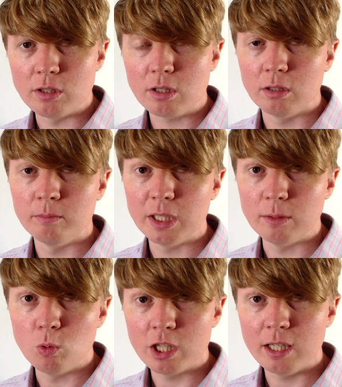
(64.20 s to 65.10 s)
can be
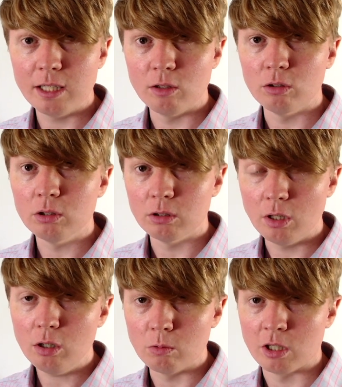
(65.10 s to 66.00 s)
within or
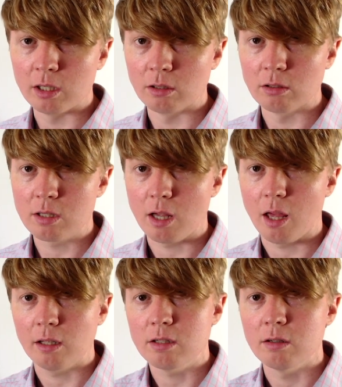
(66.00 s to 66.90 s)
not within your set.
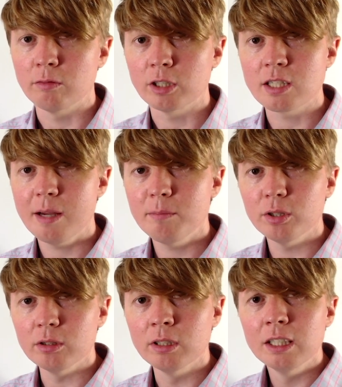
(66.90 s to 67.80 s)
So for
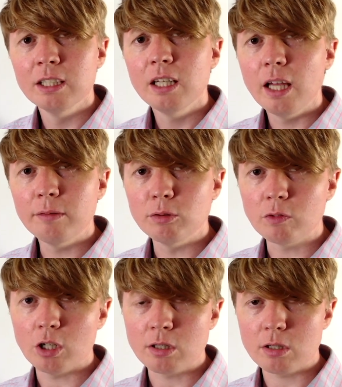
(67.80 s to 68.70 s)
example, if you've
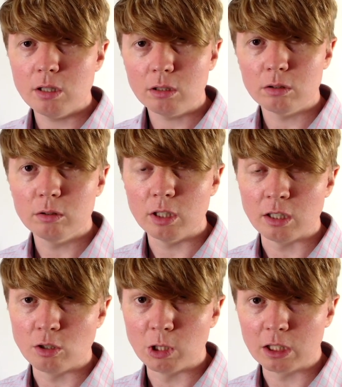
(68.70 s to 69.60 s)
got a circle and
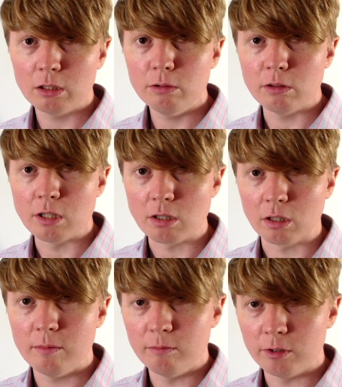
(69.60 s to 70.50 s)
you include the
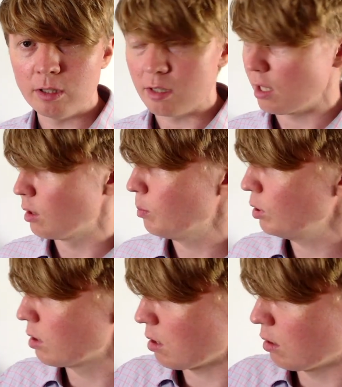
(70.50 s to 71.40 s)
circumference, then the
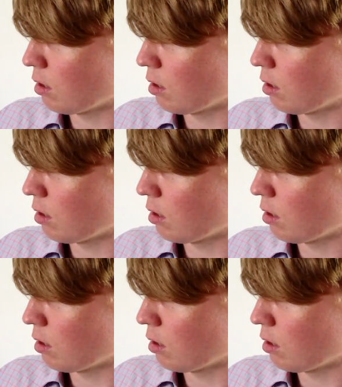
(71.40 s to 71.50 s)
points on the